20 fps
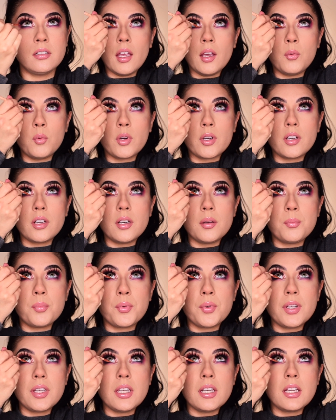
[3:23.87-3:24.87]
And we're going to
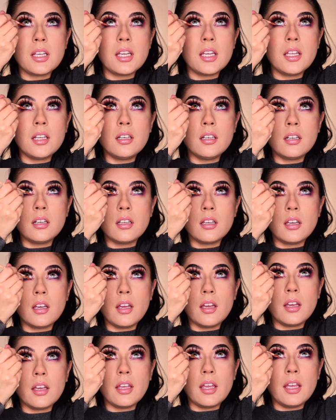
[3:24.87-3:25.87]
bring it in
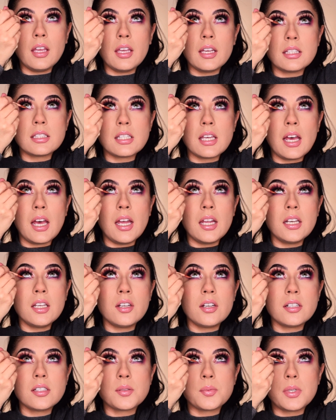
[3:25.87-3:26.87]
and get
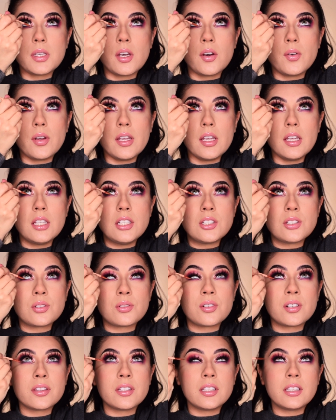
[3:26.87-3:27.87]
tinier as we go in
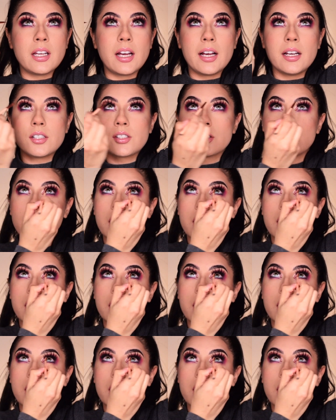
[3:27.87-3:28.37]
toward the lash